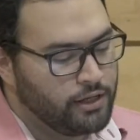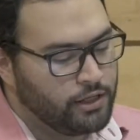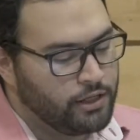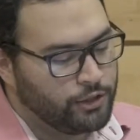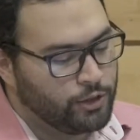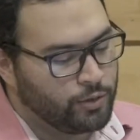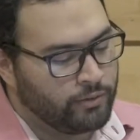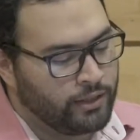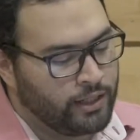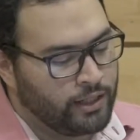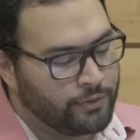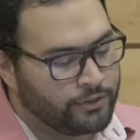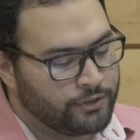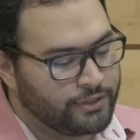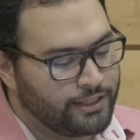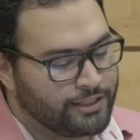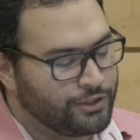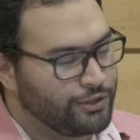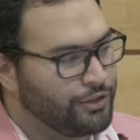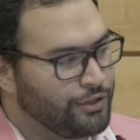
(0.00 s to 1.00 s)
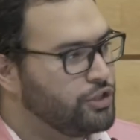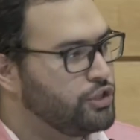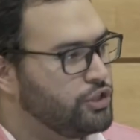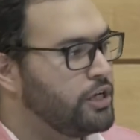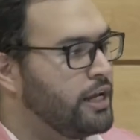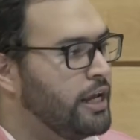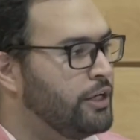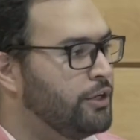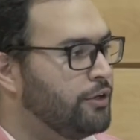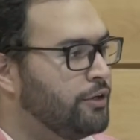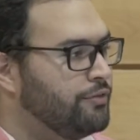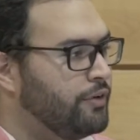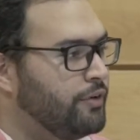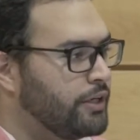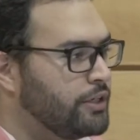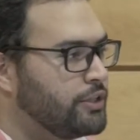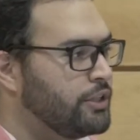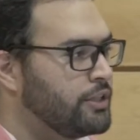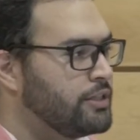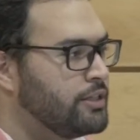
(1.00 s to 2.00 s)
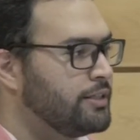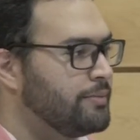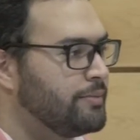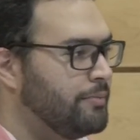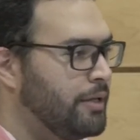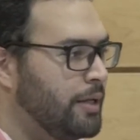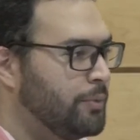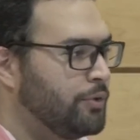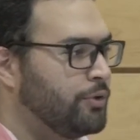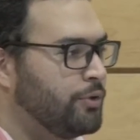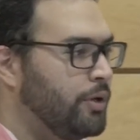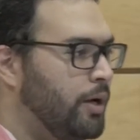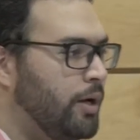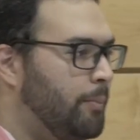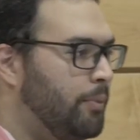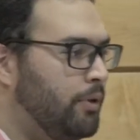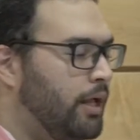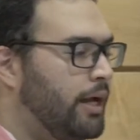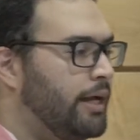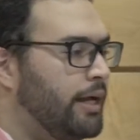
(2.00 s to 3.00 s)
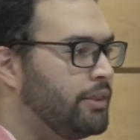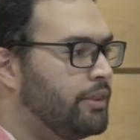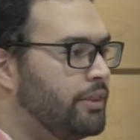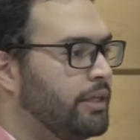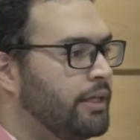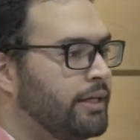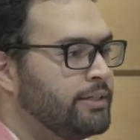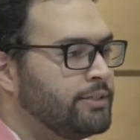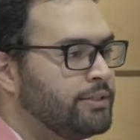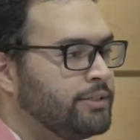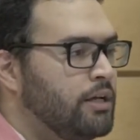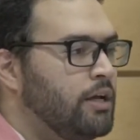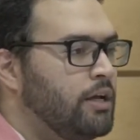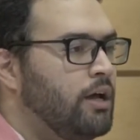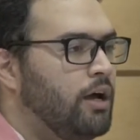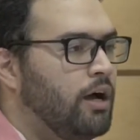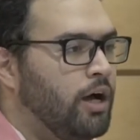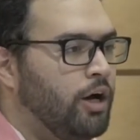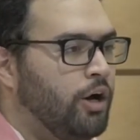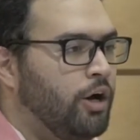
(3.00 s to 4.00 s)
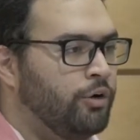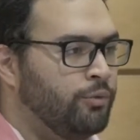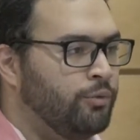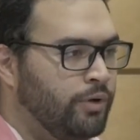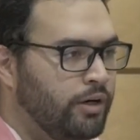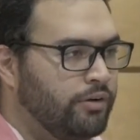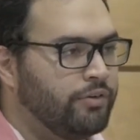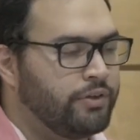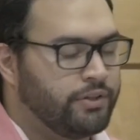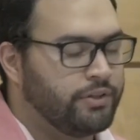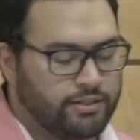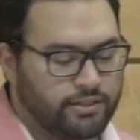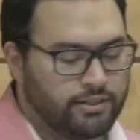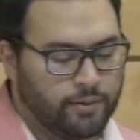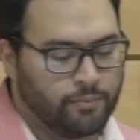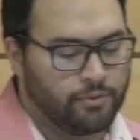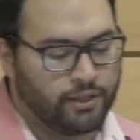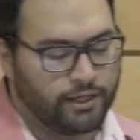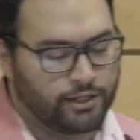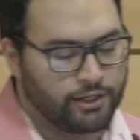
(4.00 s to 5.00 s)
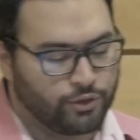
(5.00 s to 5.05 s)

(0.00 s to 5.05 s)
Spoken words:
You'll be able to sort of chain your functions and be able to apply things on roughly the same thing.